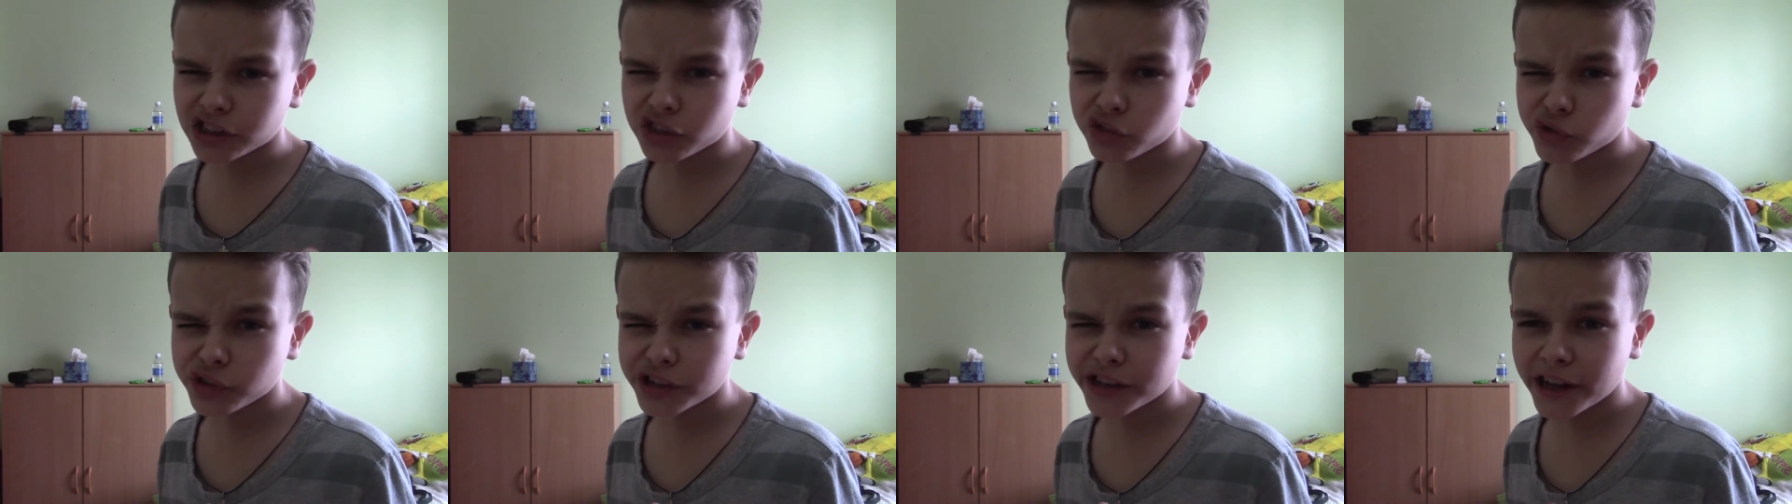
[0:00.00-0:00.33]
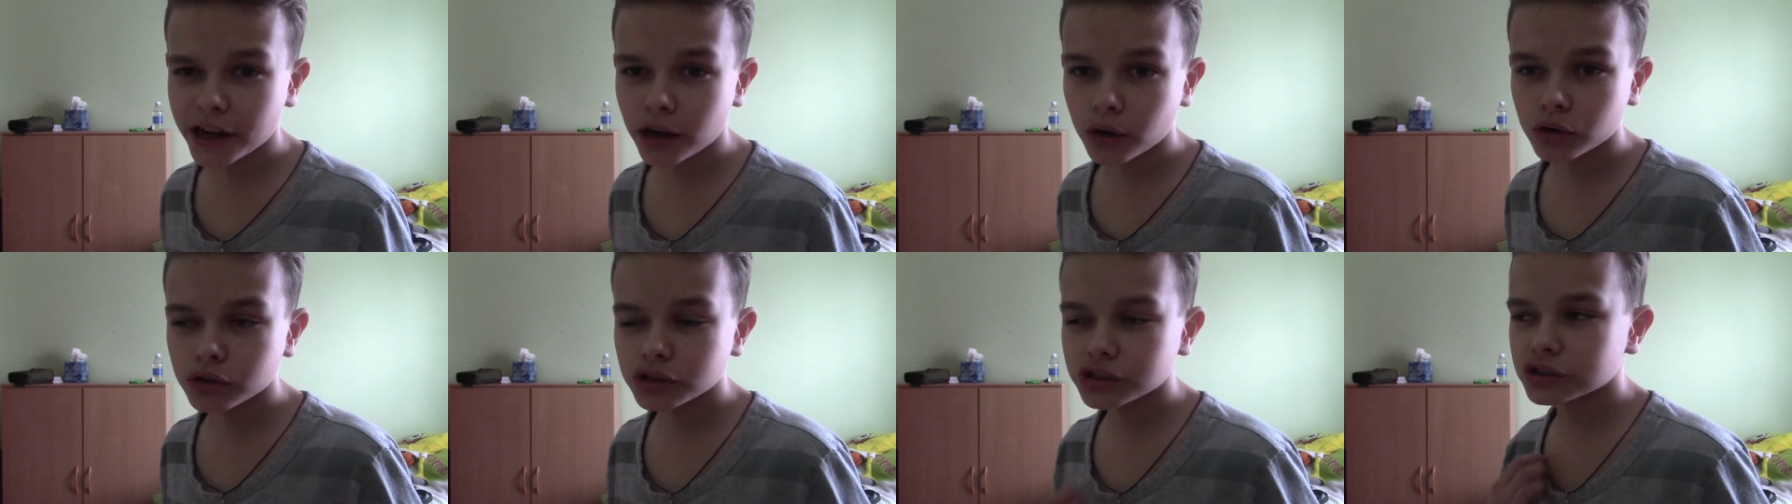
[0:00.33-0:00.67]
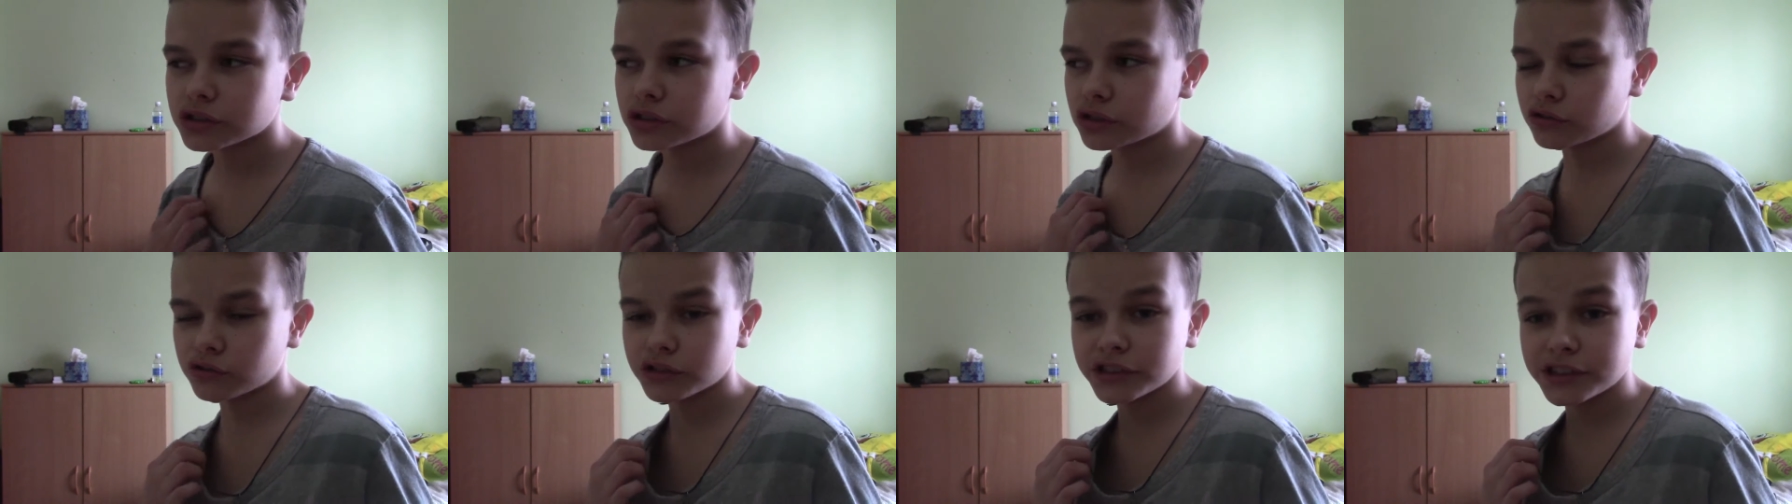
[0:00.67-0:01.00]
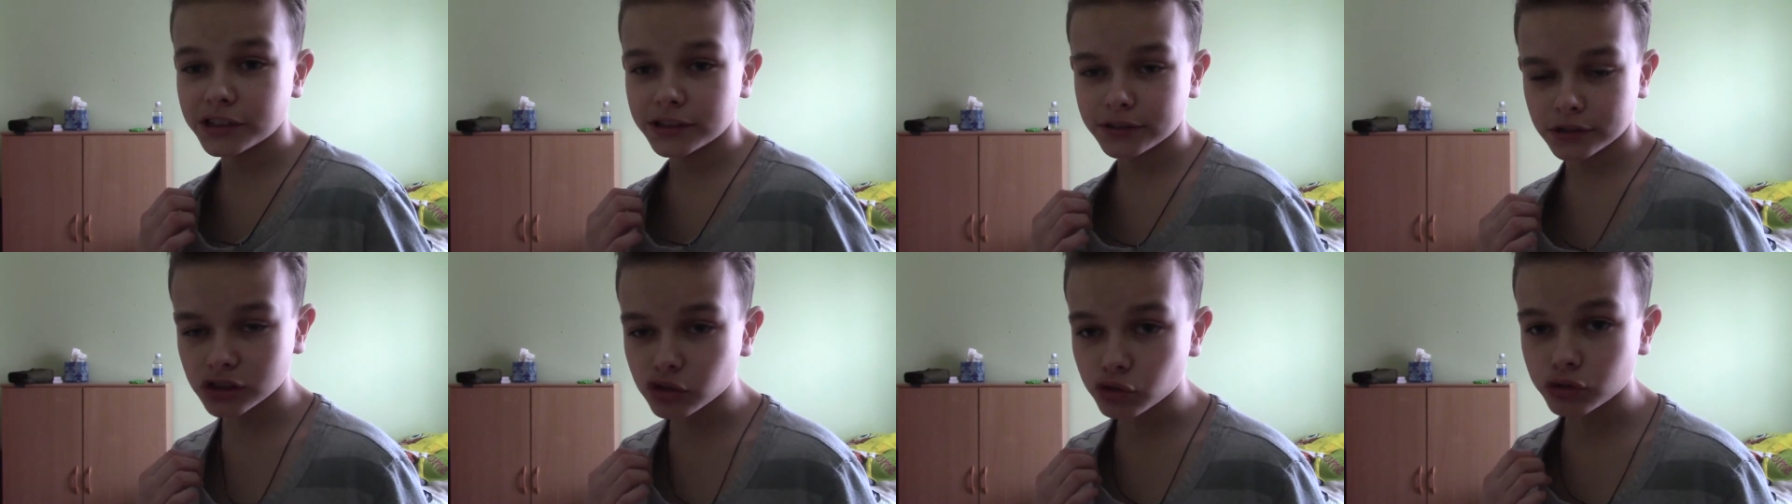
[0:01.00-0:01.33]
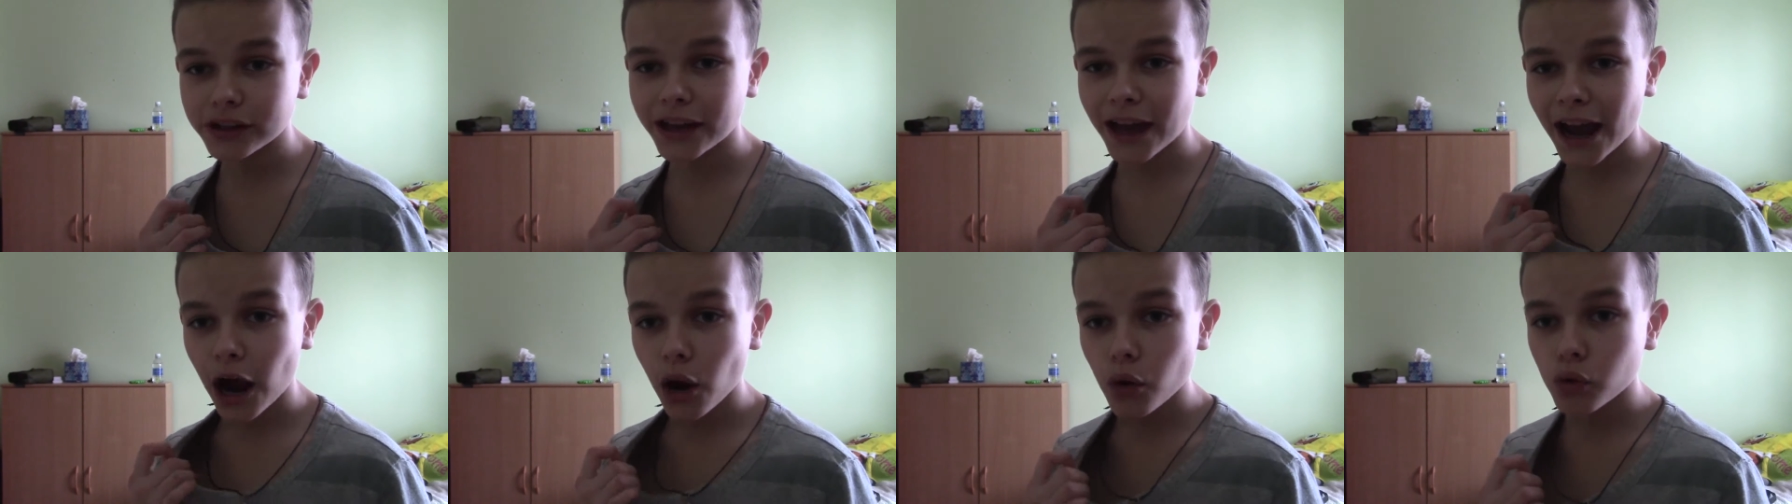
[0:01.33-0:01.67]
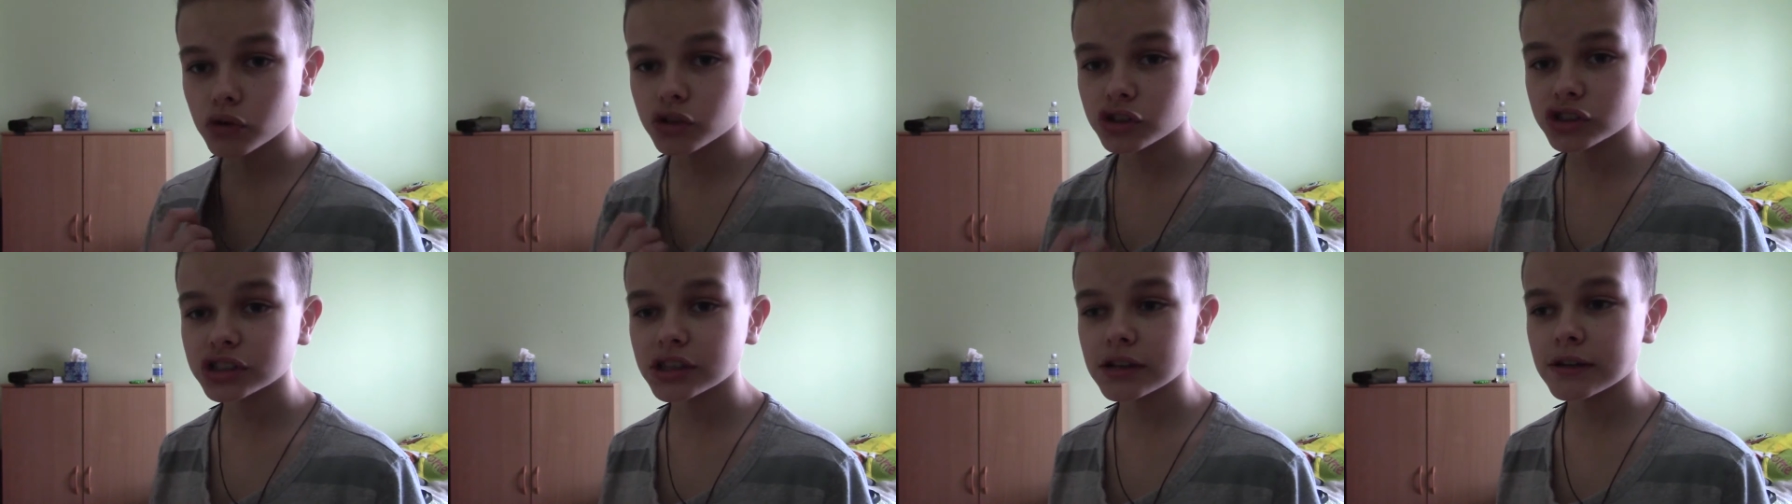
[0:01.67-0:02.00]
like three hours, three, three
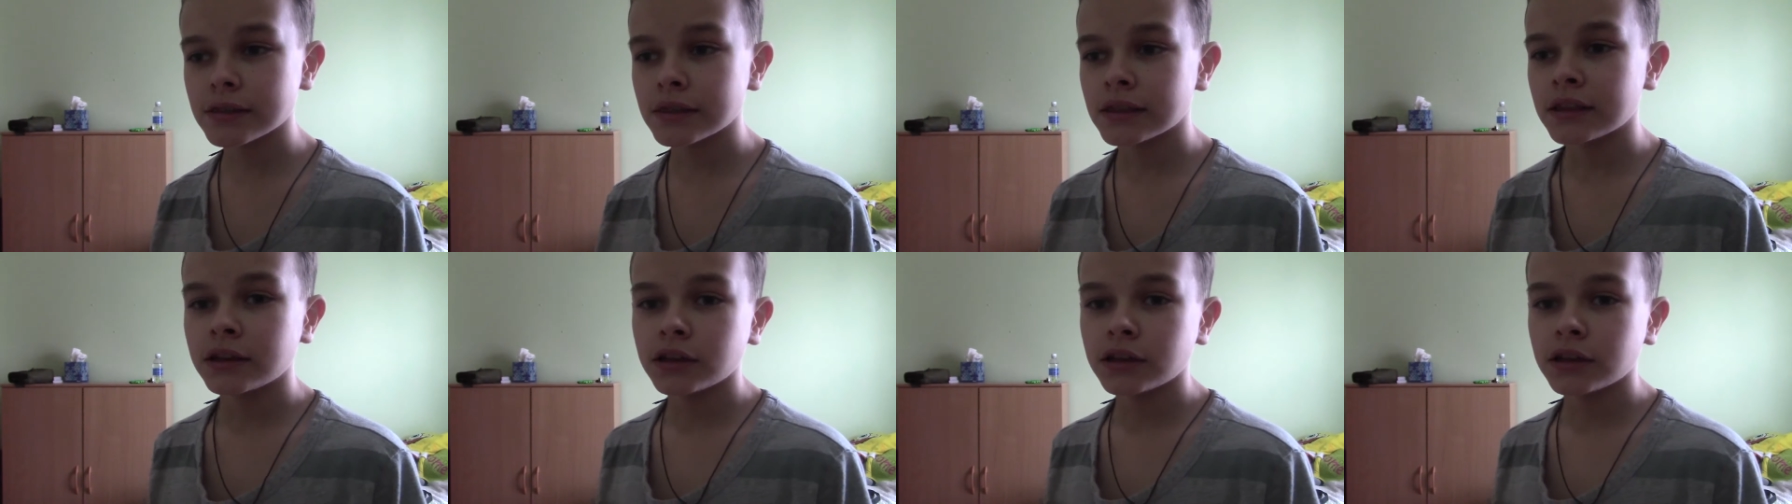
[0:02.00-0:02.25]
hours.